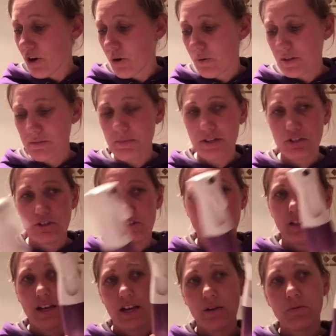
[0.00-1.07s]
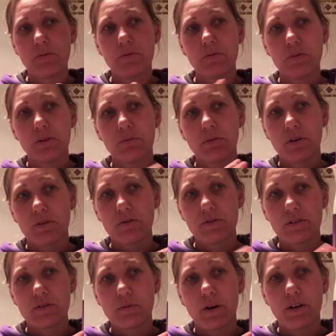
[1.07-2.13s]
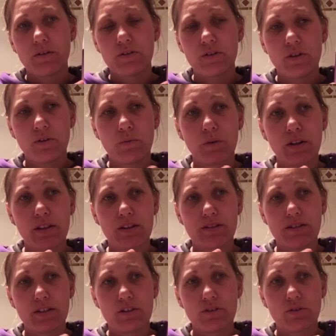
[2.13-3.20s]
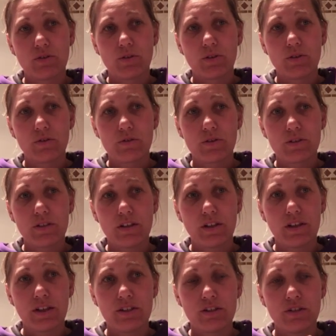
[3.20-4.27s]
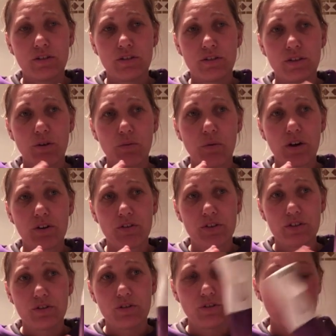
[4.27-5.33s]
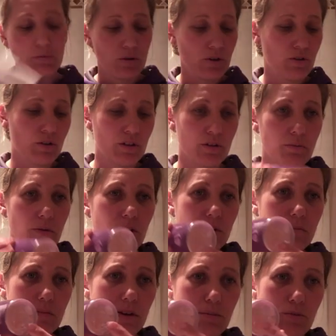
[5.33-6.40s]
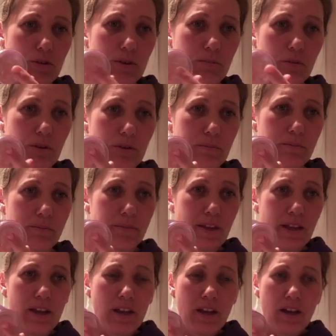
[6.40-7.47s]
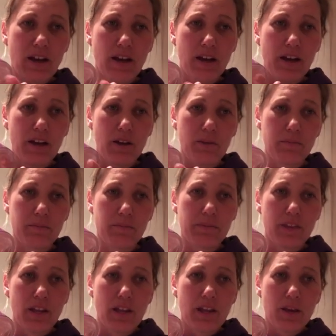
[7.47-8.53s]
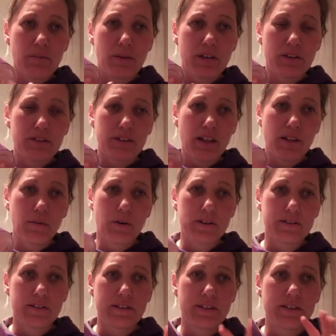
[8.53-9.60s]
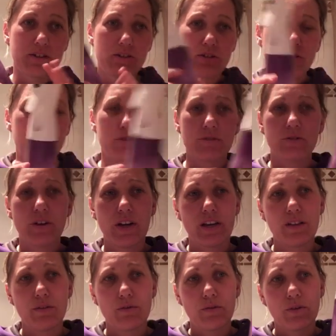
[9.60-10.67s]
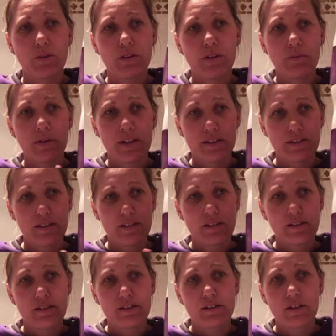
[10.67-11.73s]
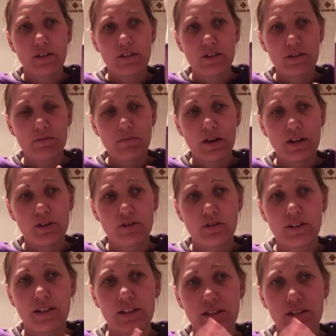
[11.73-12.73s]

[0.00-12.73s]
always make sure you label your bottles as well. So with essential oils, you need to use a 1 or a 2 bottle on the bottom, number on the bottom, because otherwise the essential oils will eat through the plastics. So just make sure